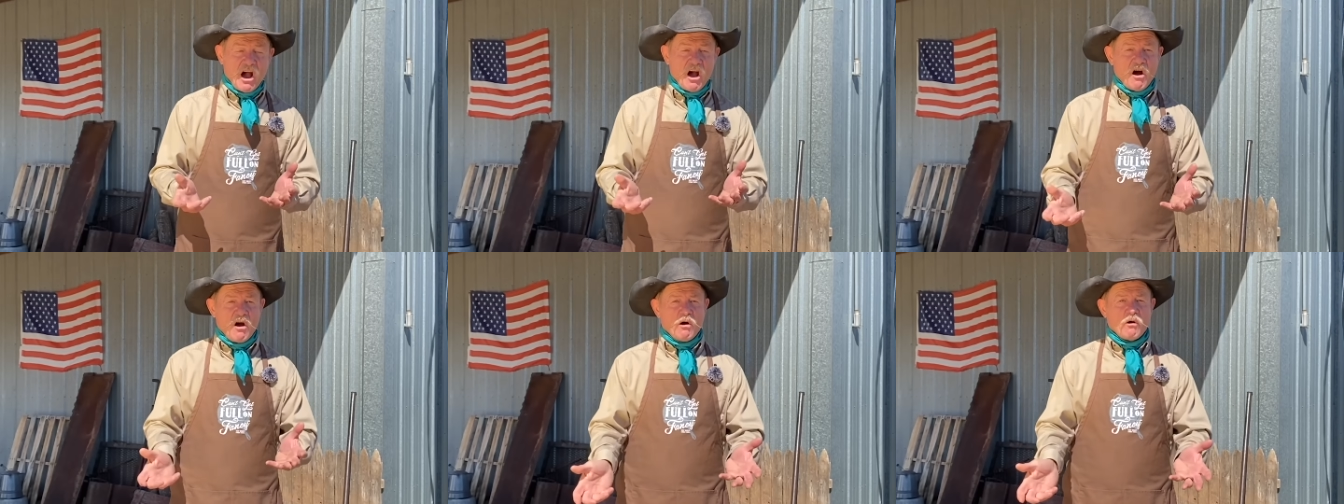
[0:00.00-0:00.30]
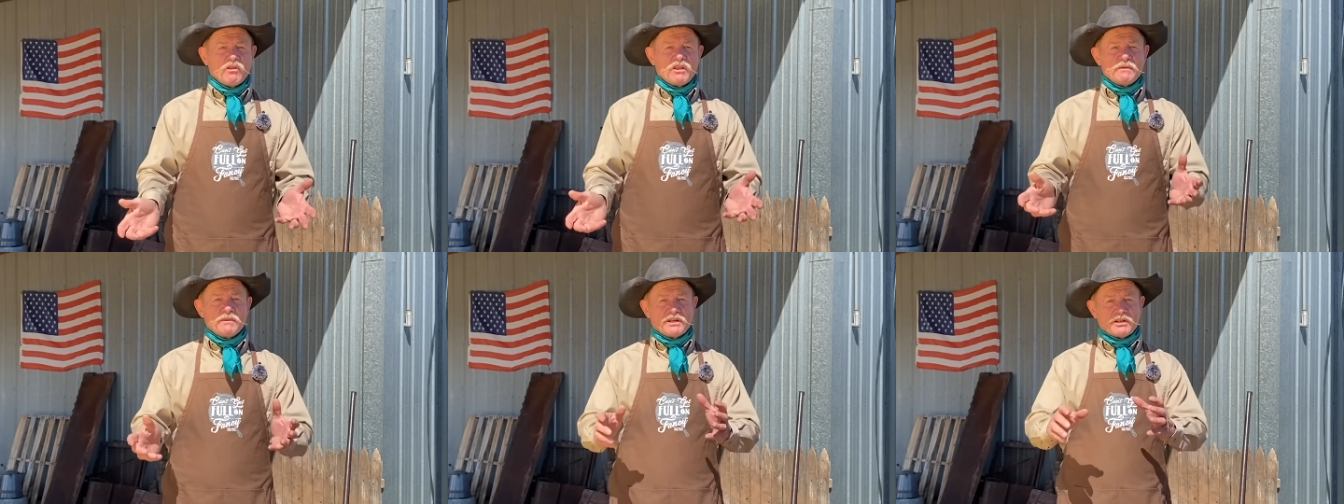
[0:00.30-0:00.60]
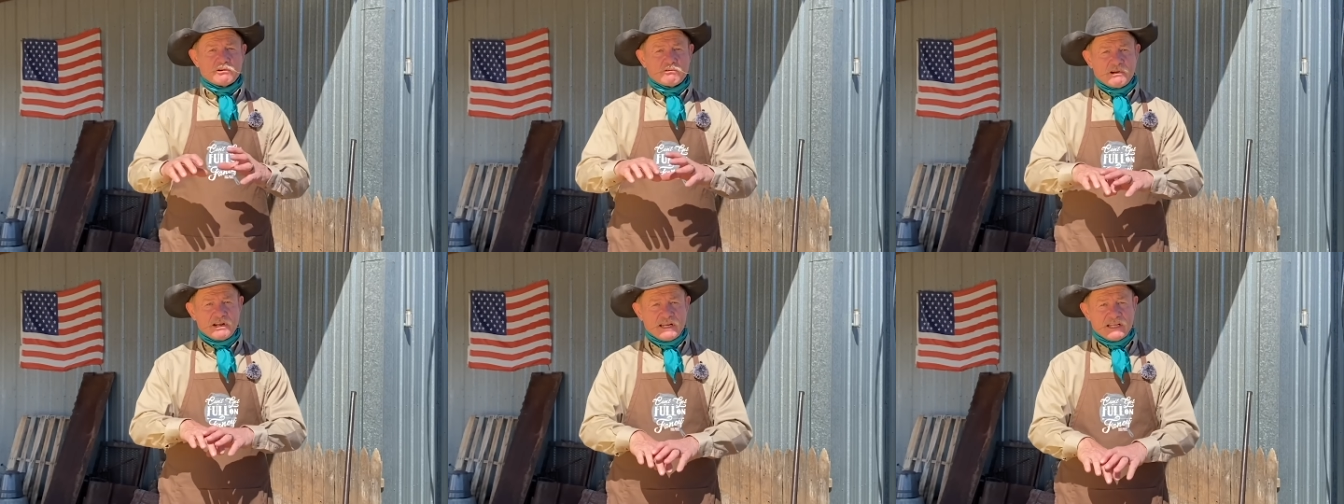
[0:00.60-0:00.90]
All them
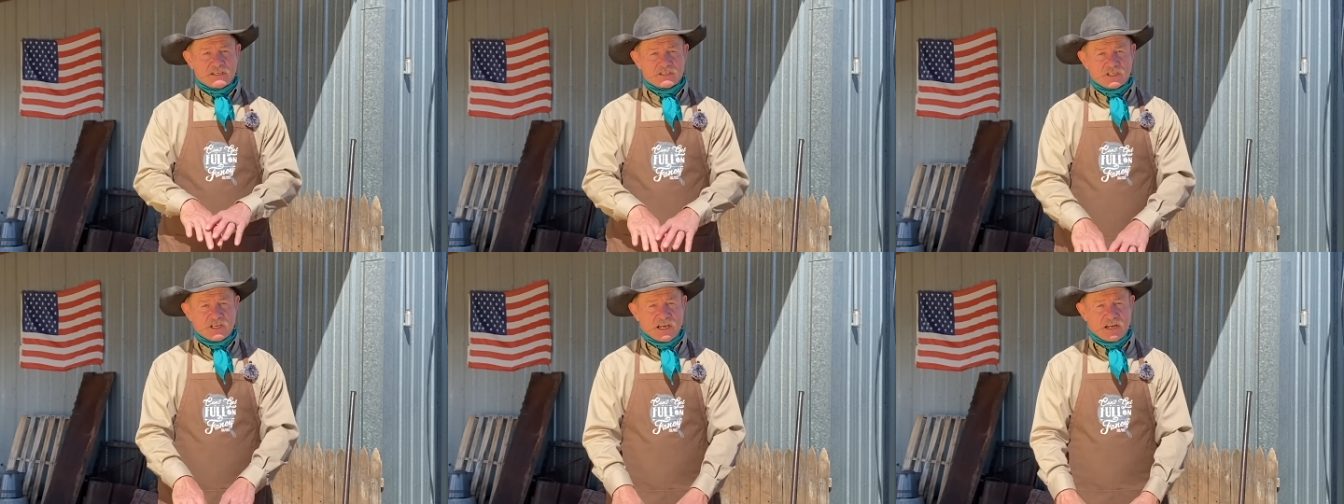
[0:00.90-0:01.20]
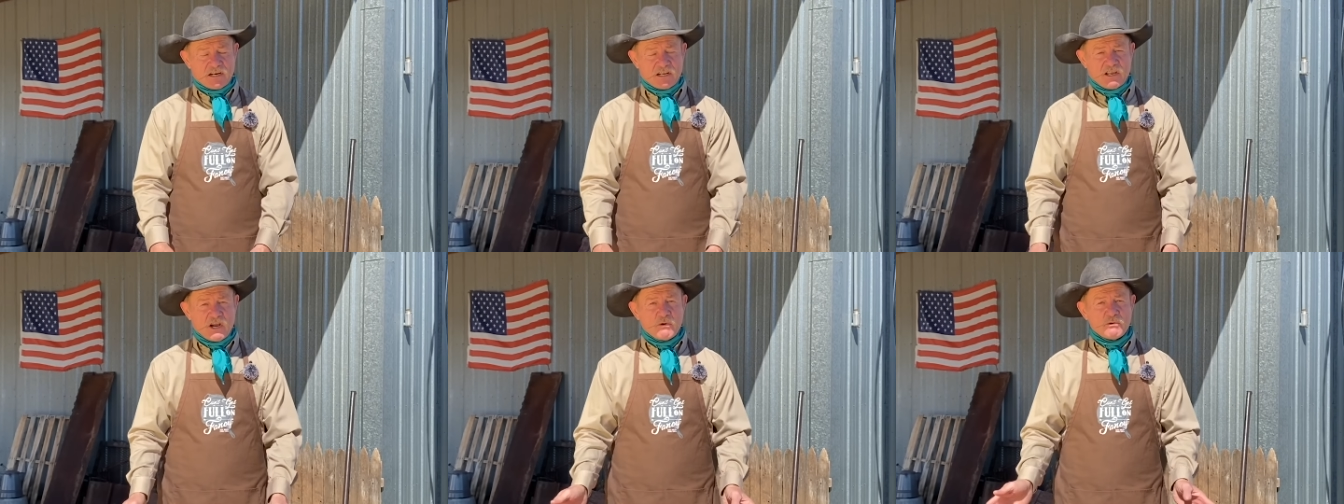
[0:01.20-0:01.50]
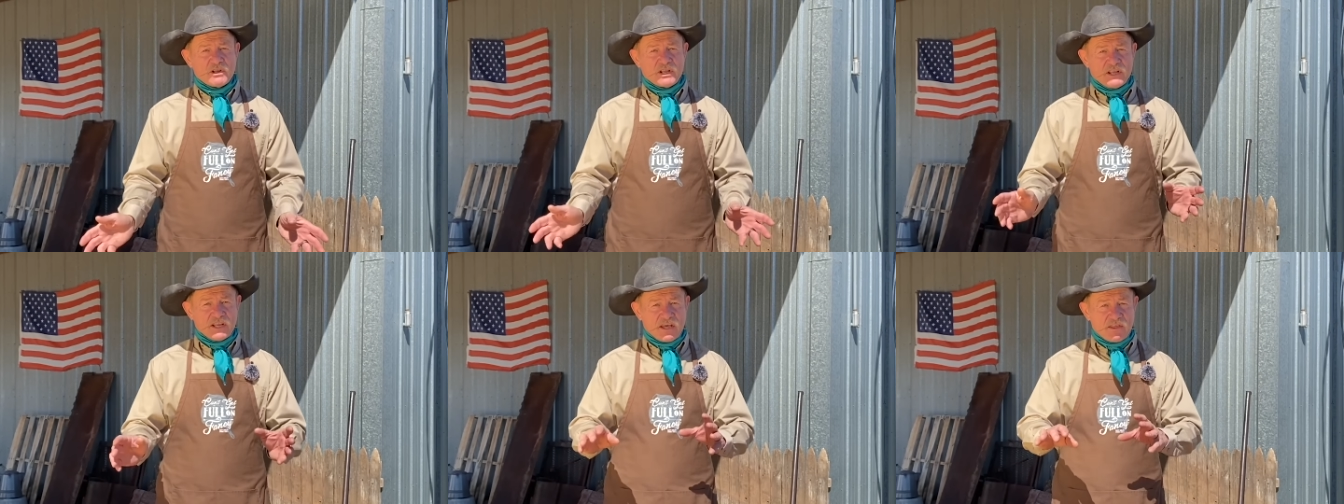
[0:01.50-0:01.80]
ingredients got to
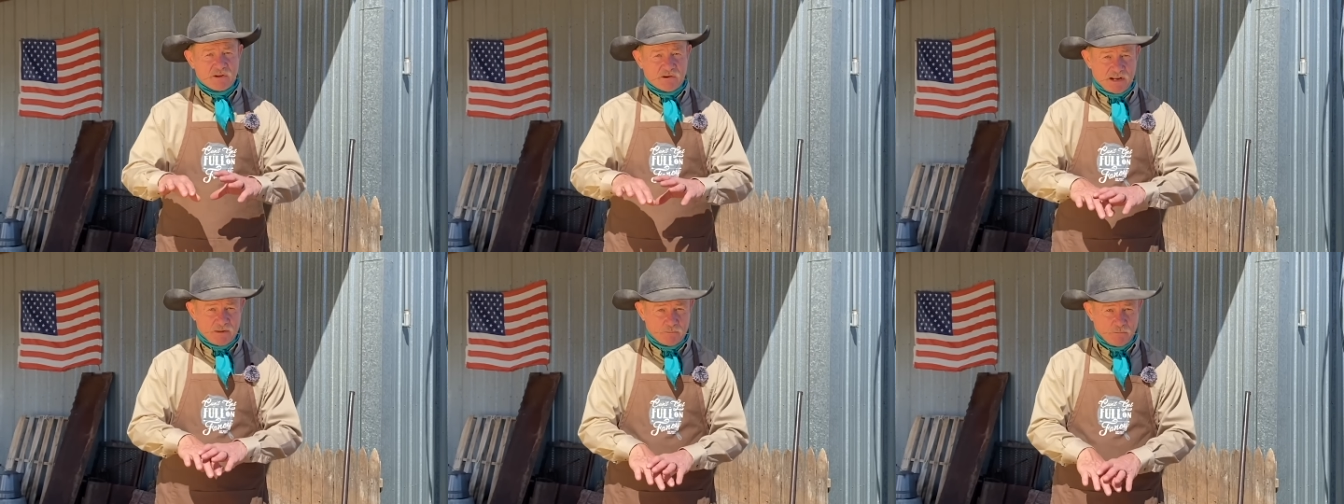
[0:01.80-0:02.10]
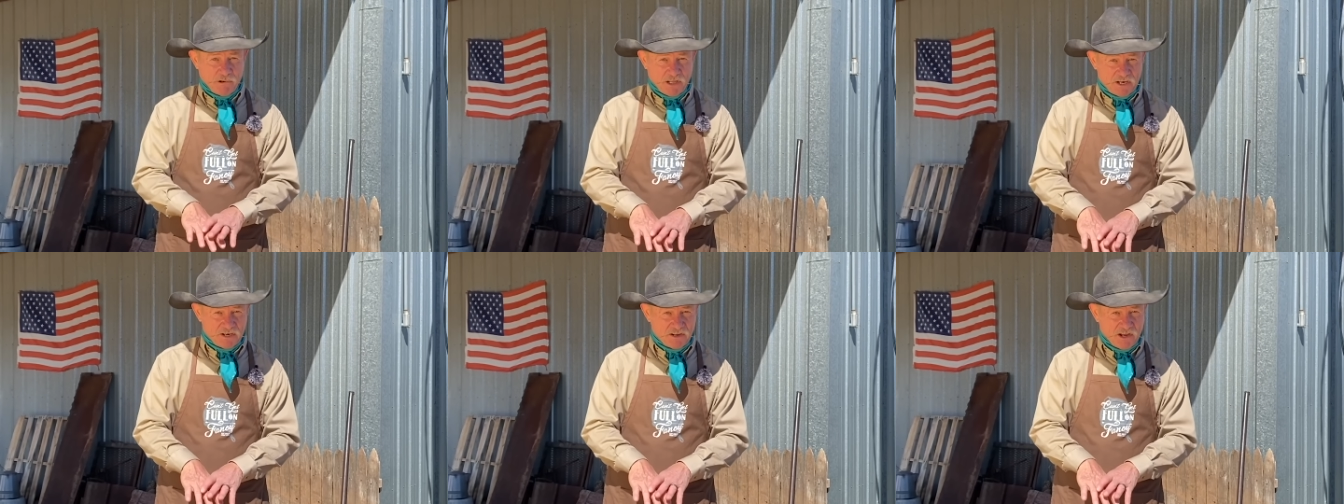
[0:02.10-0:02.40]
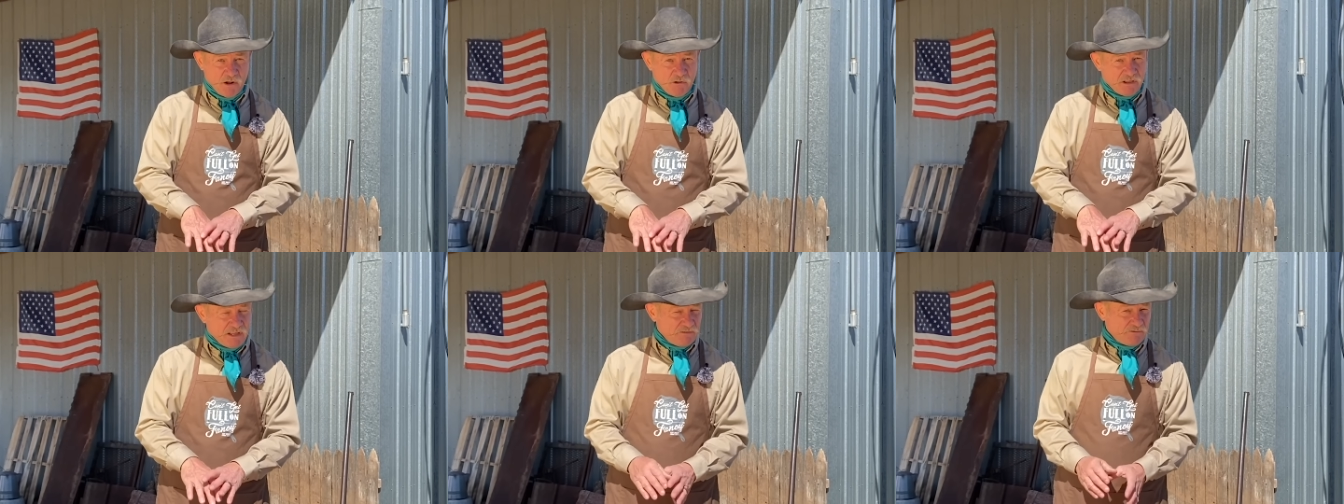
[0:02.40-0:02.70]
go together and blend
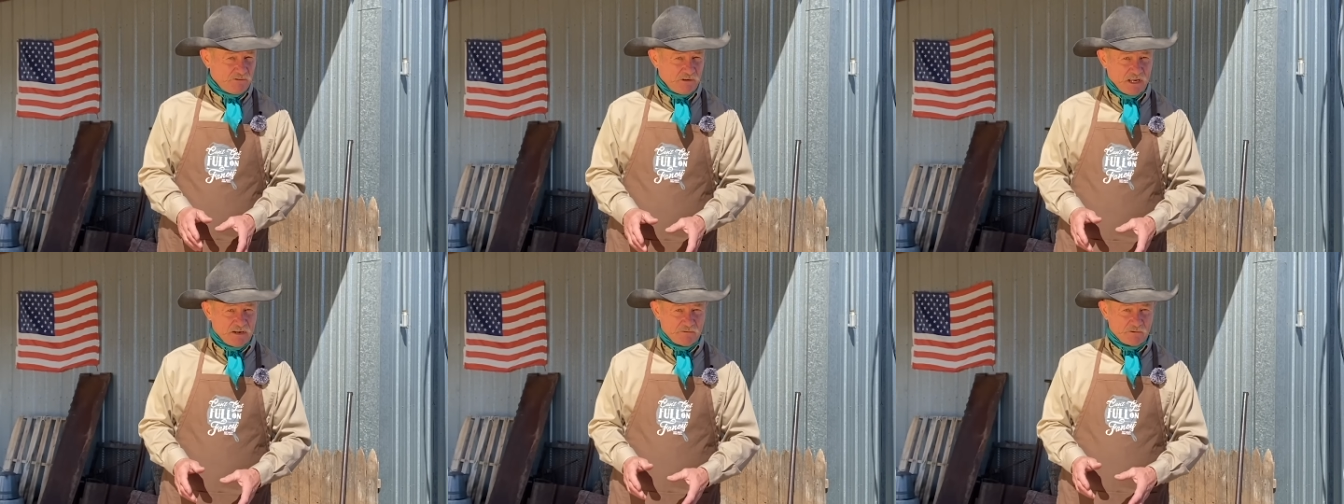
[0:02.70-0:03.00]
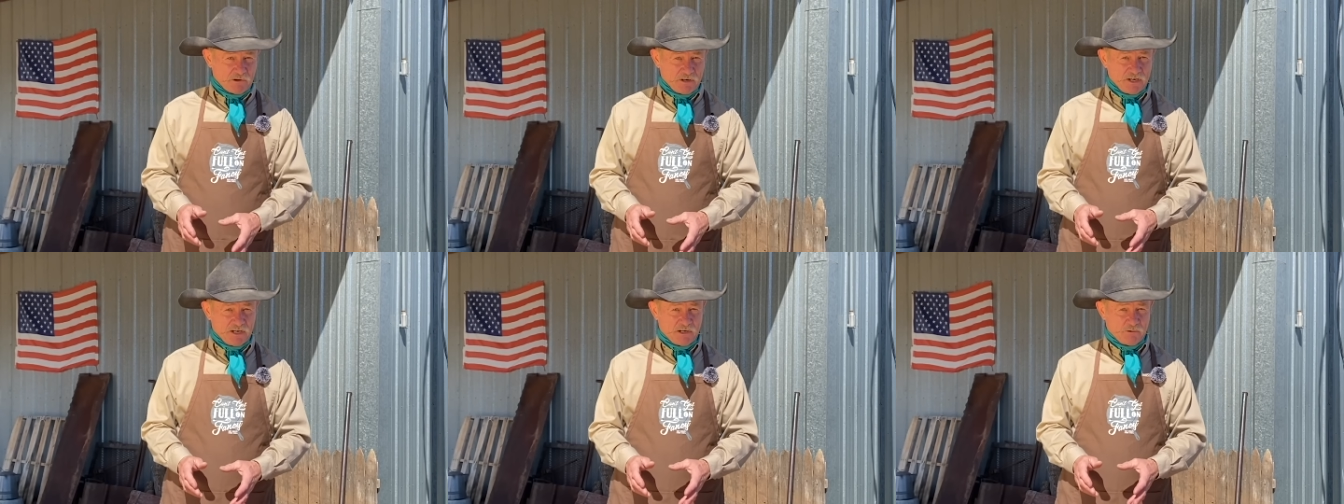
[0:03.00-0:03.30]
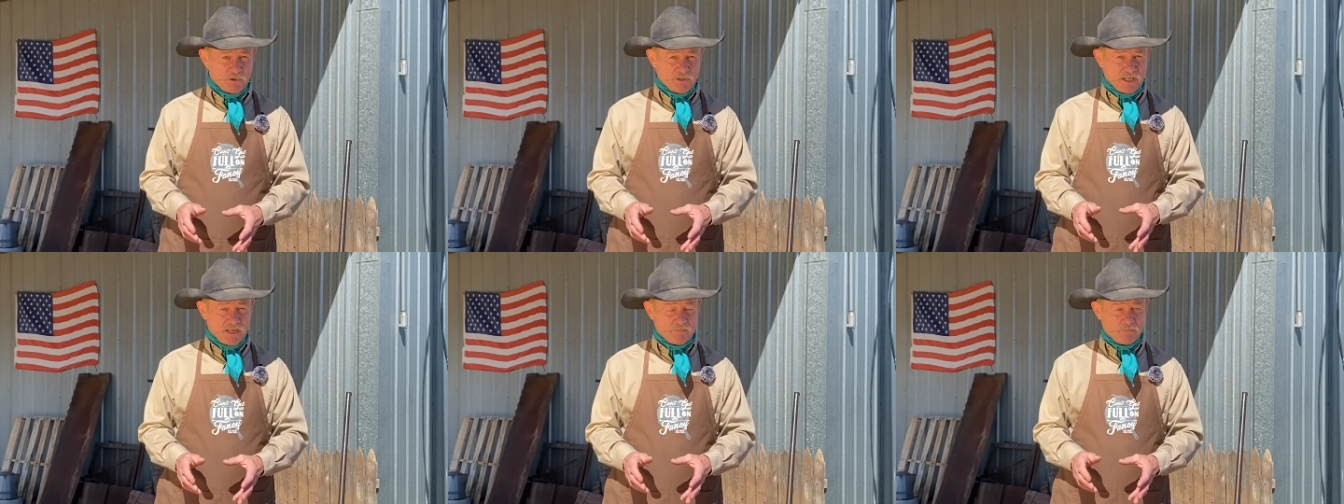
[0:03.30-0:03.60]
all that flavor in there
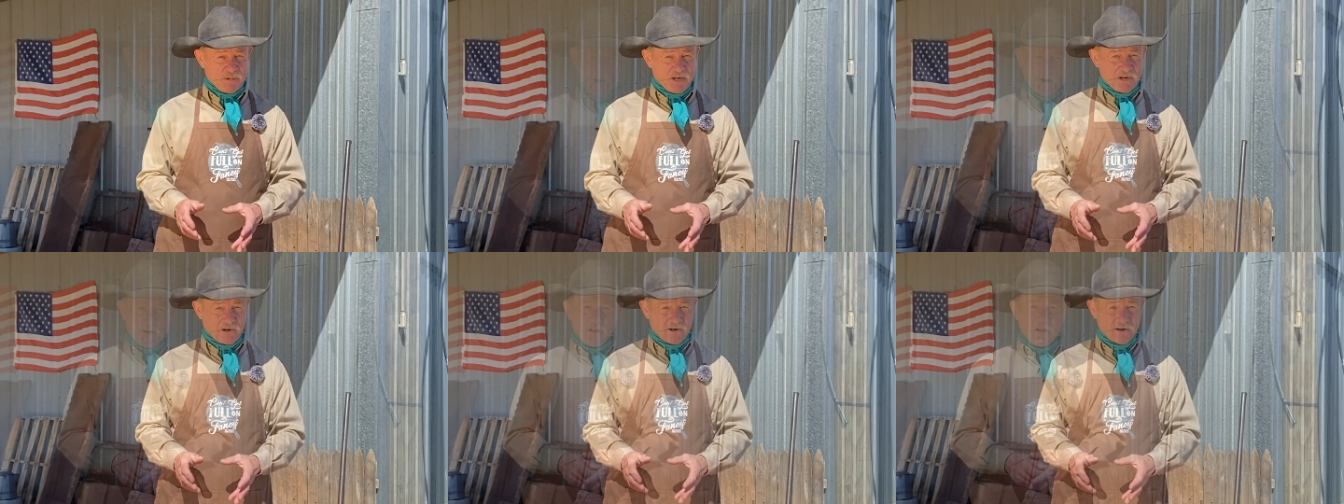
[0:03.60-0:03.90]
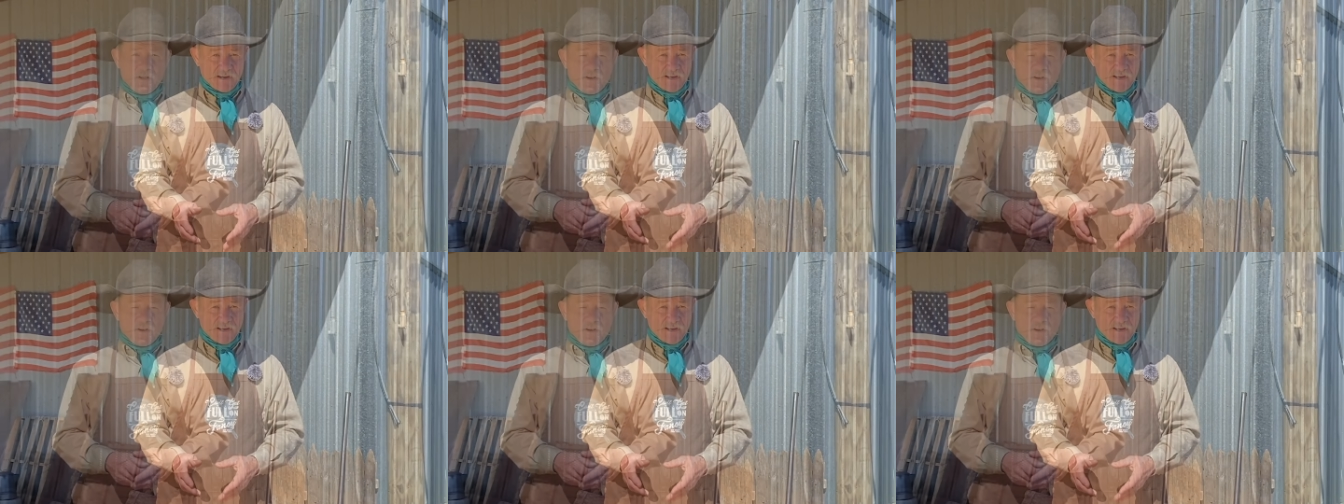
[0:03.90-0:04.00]
with that beer.